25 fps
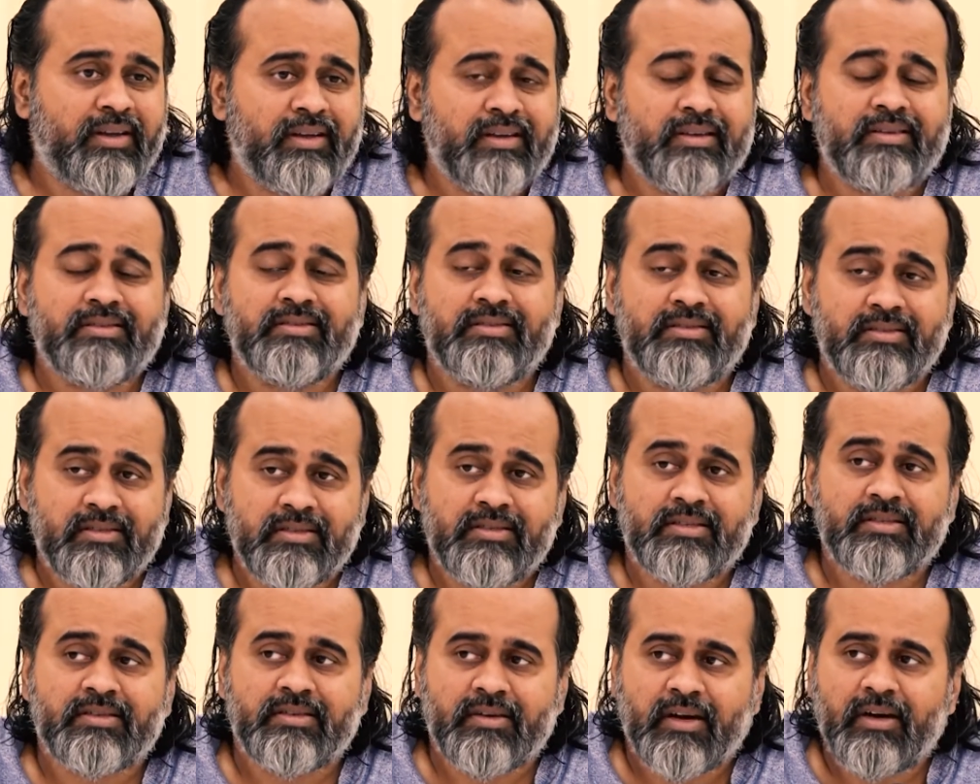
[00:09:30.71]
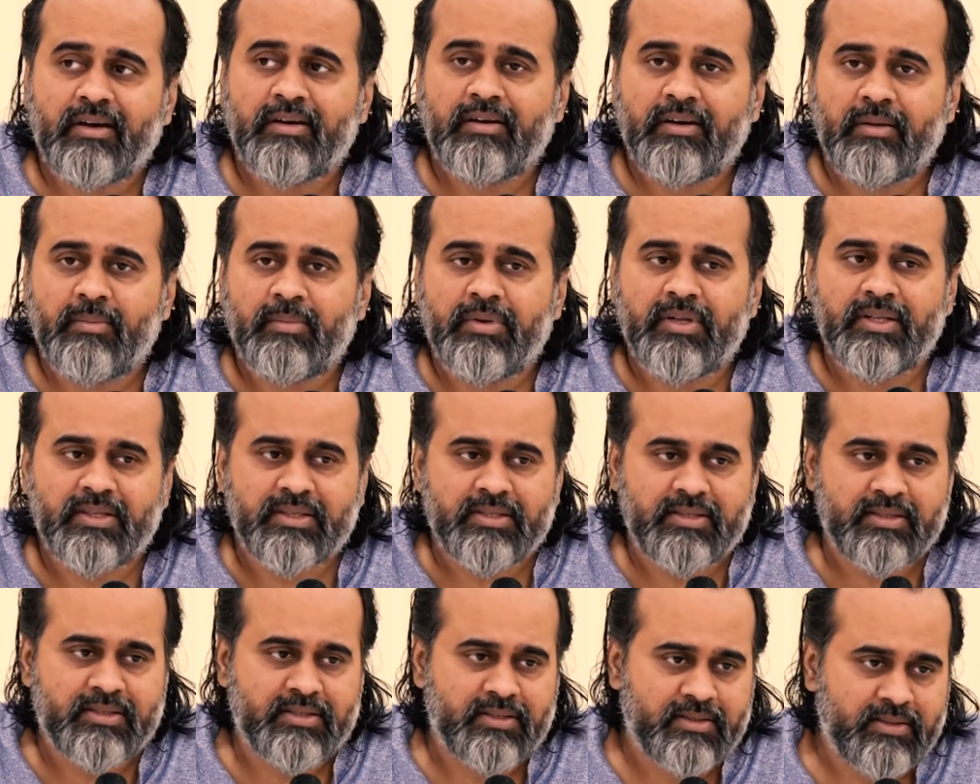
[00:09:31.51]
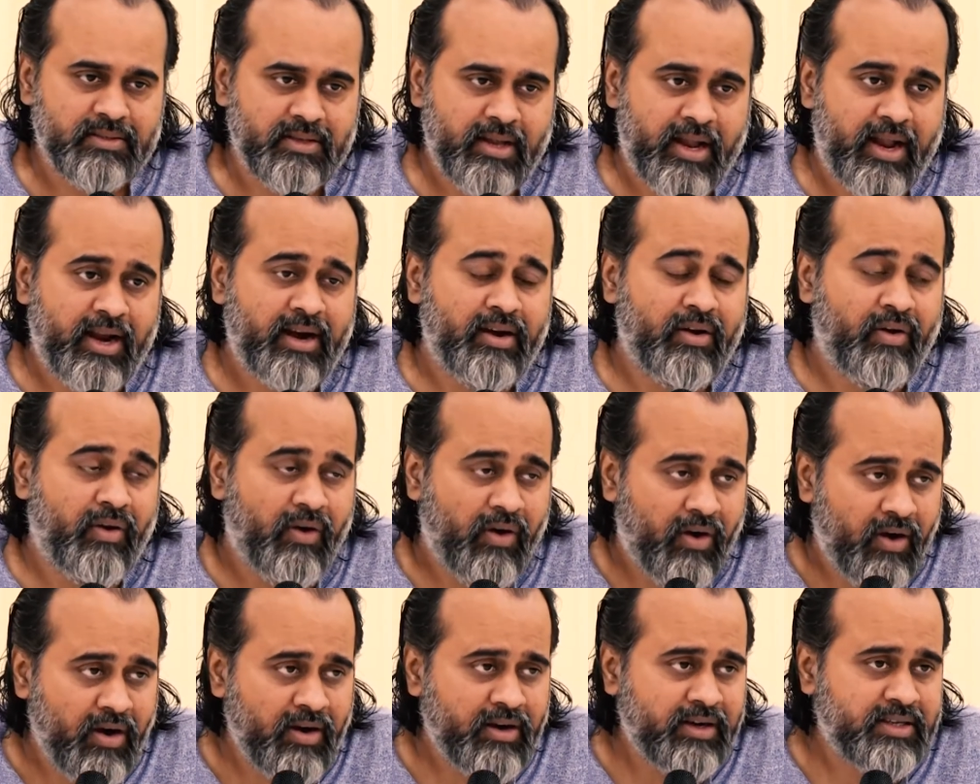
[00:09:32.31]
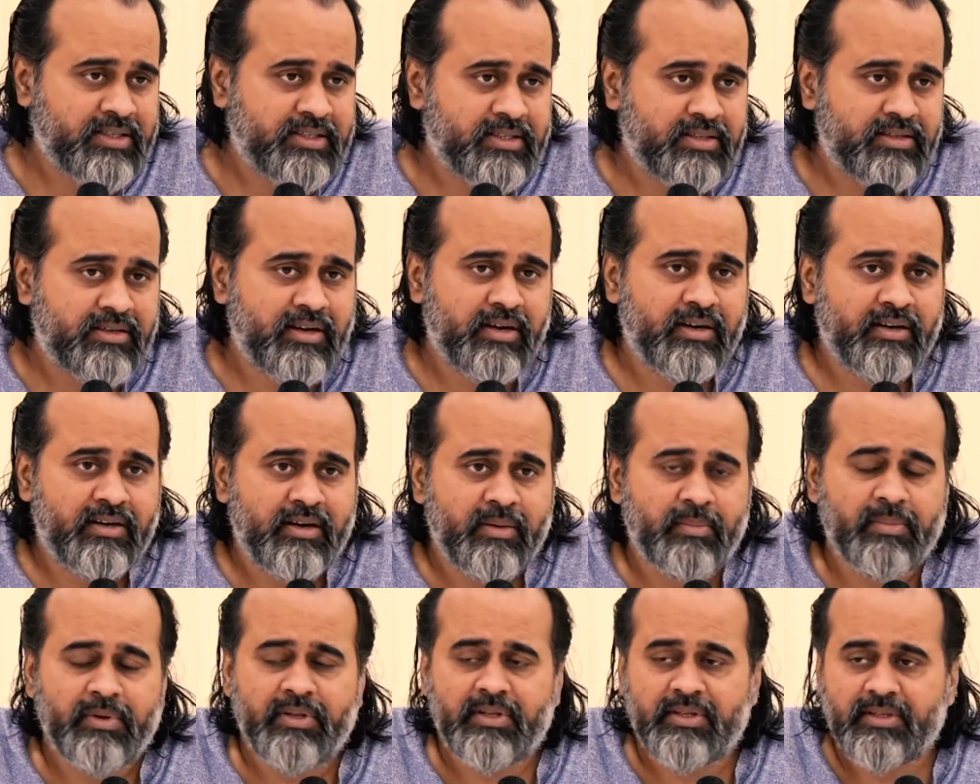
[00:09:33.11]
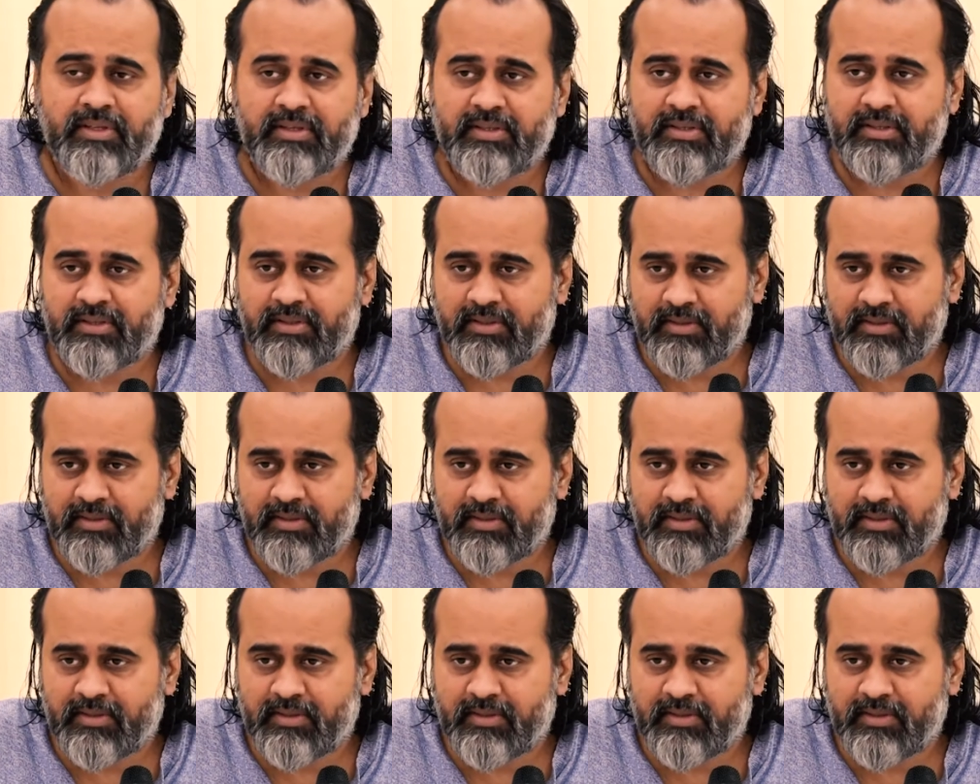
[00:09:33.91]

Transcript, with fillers: is destructibles, and all destructibles